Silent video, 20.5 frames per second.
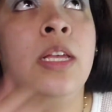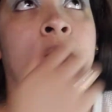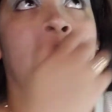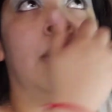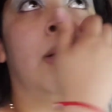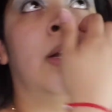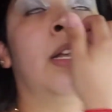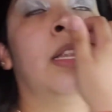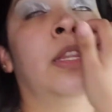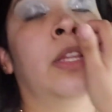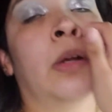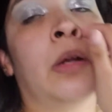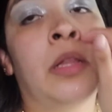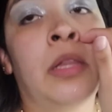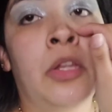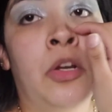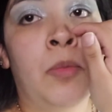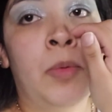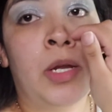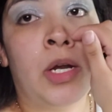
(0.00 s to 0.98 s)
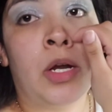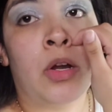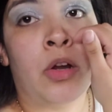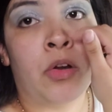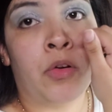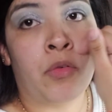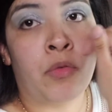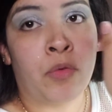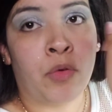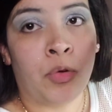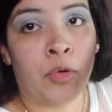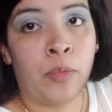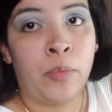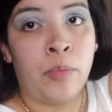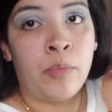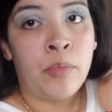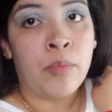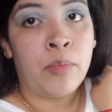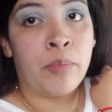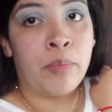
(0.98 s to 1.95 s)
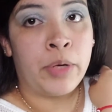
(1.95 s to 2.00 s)
they're a little bit hurtful,
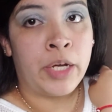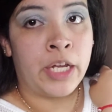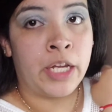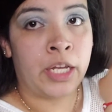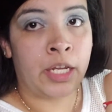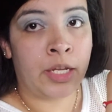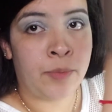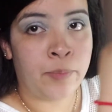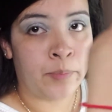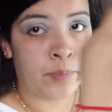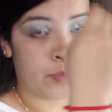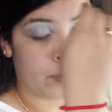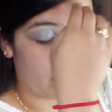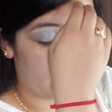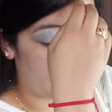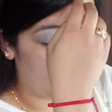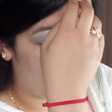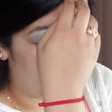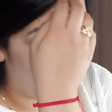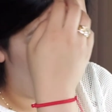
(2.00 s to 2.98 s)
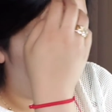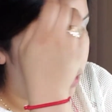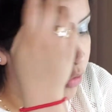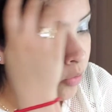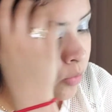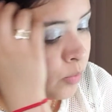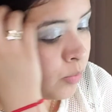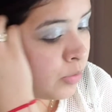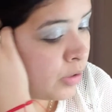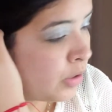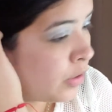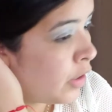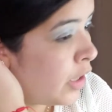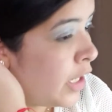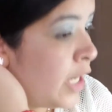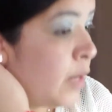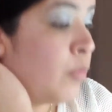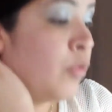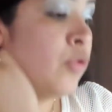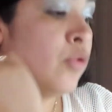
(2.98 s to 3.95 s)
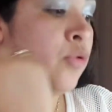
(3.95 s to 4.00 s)
but you know, we are
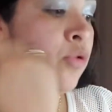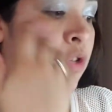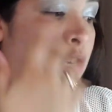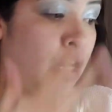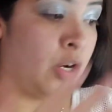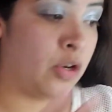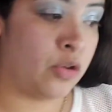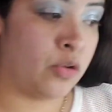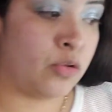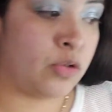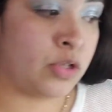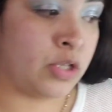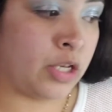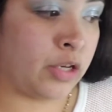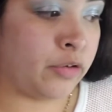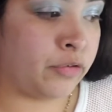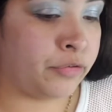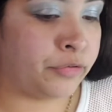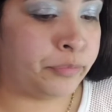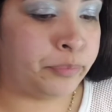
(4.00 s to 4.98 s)
able to talk through stuff